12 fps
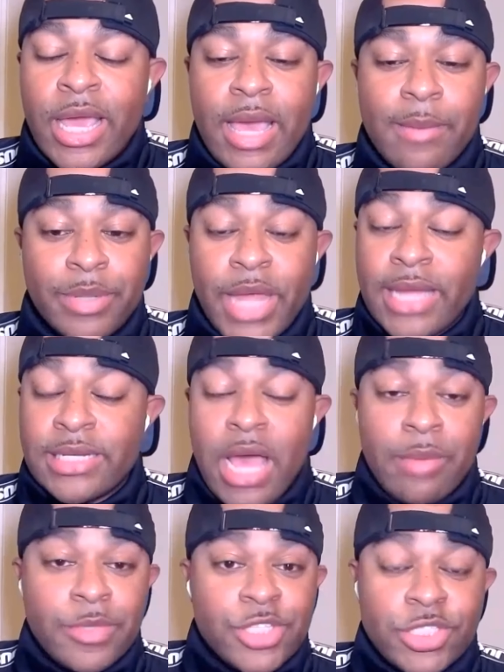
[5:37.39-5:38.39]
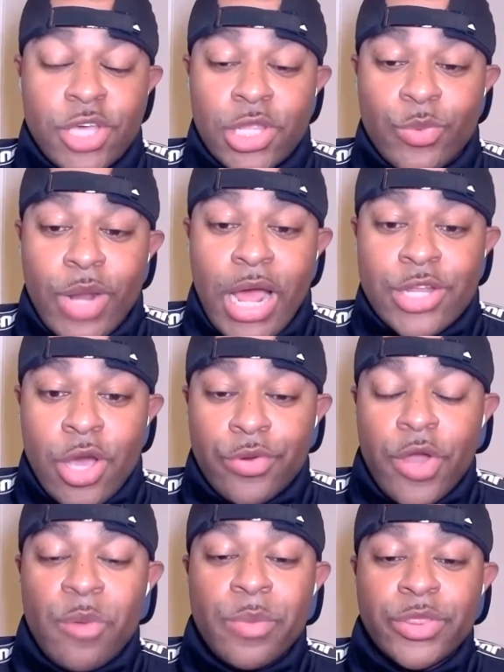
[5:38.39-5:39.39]
And Black Diamond, she's the only one I
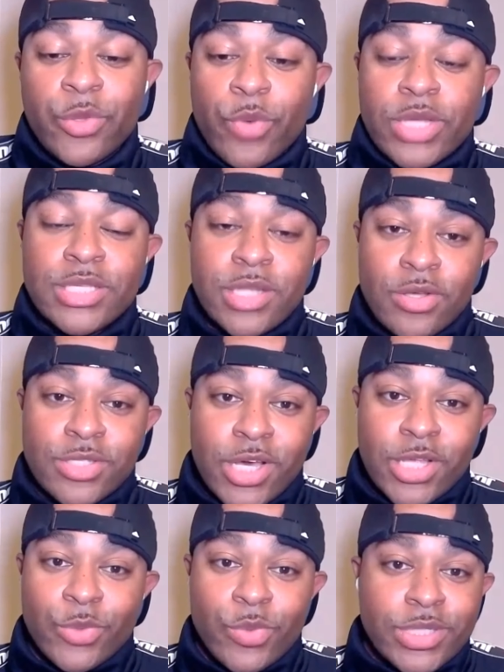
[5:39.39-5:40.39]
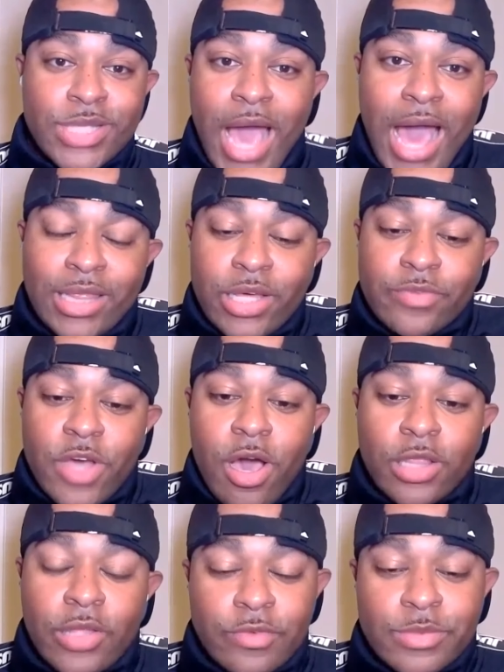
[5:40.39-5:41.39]
don't know. But the rest of those other ones, I loved
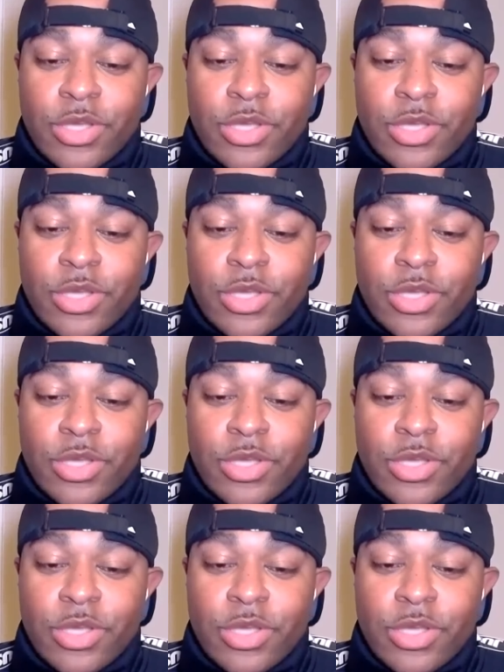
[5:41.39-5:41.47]
all of them.